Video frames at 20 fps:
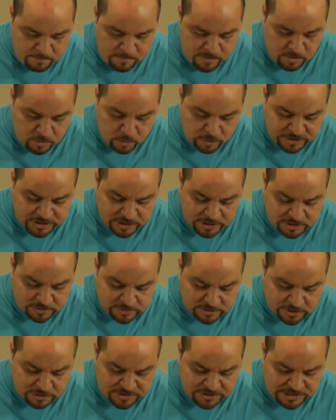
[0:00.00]
the Lord tells
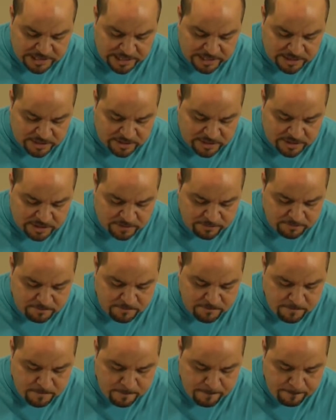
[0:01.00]
him, don't say anything.
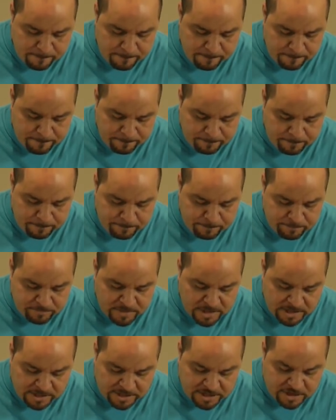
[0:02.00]

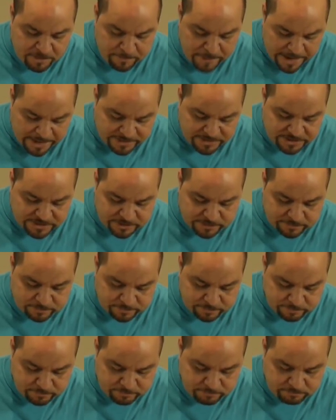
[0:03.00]
And he commands him
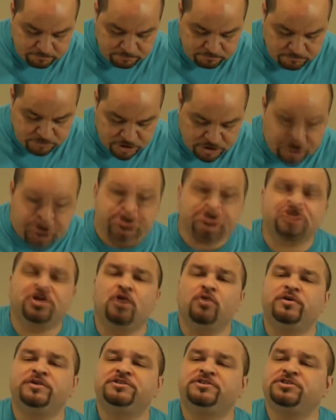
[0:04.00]
to just
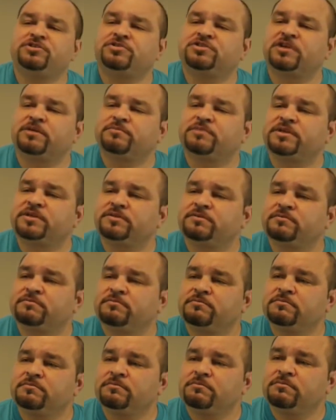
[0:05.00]
go and do something.
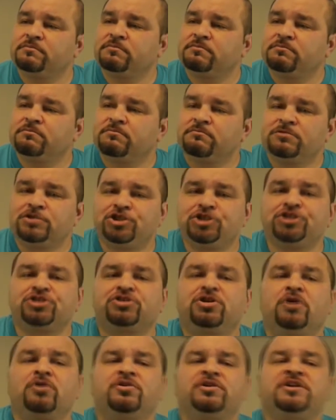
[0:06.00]

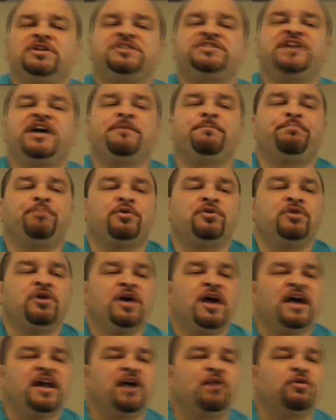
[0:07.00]
Just go to the temple,
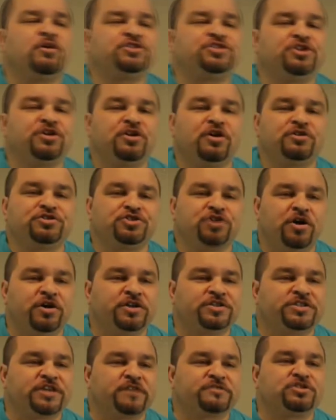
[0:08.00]
and I want you to go show
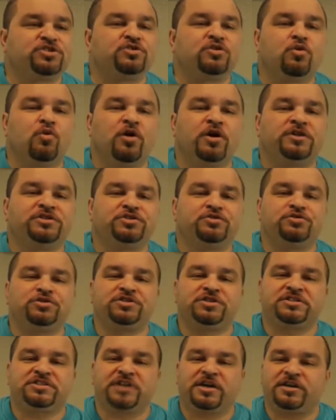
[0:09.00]
yourself to the ones who
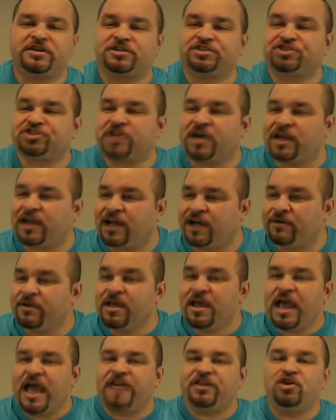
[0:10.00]
used to tell you to shut
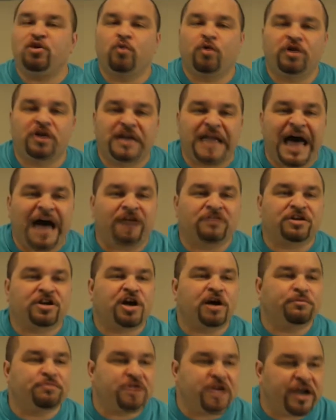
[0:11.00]
up, and you weren't allowed to
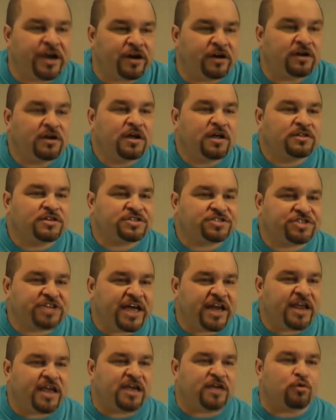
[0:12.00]
come near the
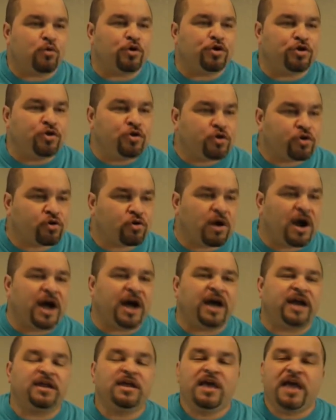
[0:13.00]
city. And when you
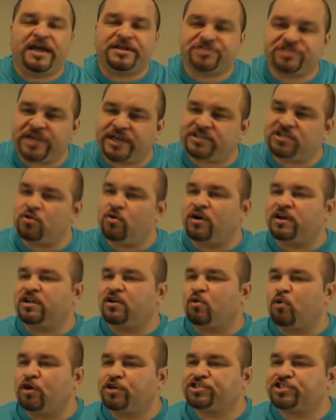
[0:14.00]
cried and said you wanted
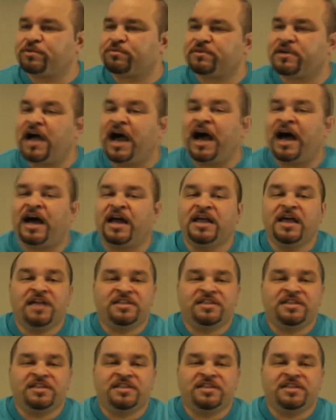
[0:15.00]
to worship God,